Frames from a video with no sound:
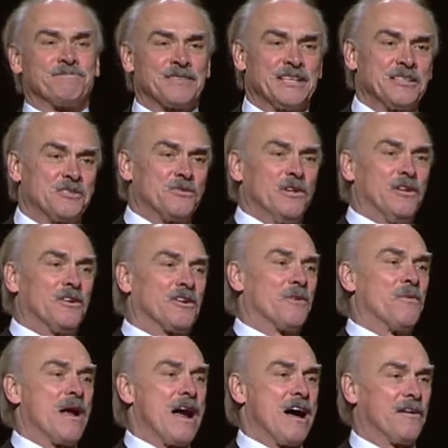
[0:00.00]
as we look
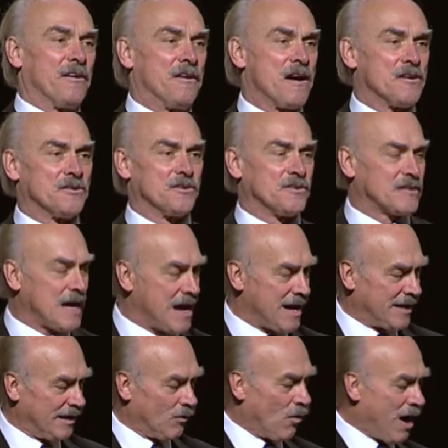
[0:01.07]
around in our
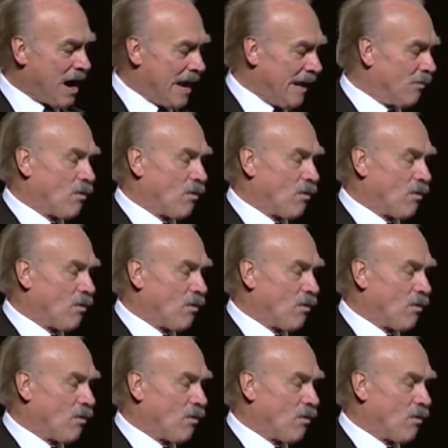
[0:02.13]
society. Why?